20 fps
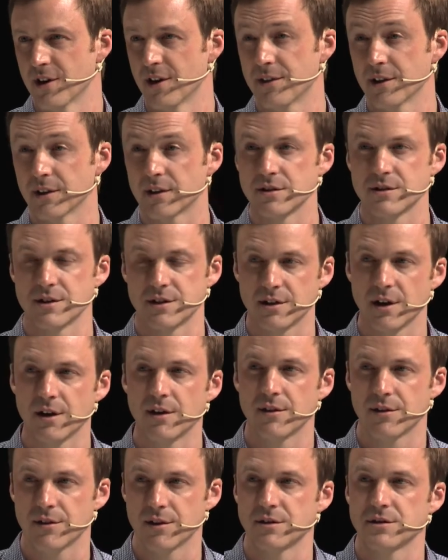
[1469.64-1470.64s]
And I think there's a ton
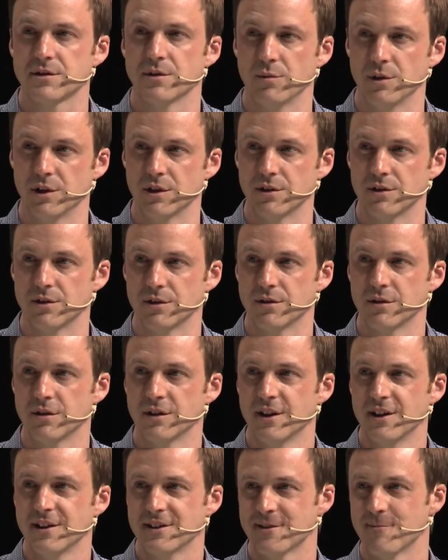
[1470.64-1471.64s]
of things that we can do
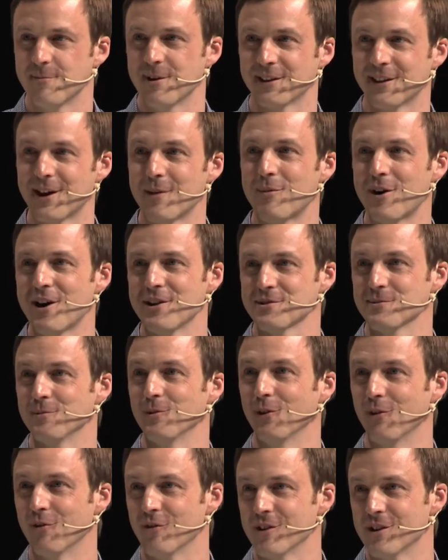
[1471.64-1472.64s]
to make that
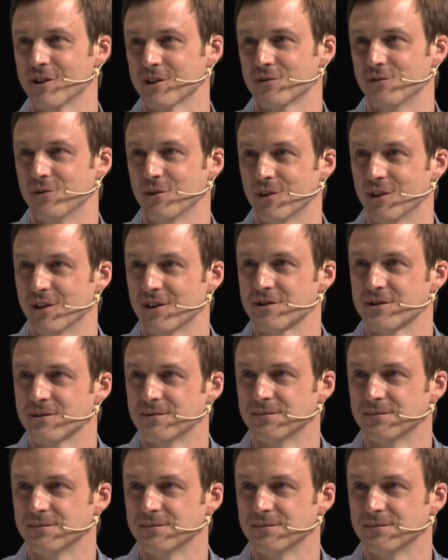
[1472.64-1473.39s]
possible over the next few years.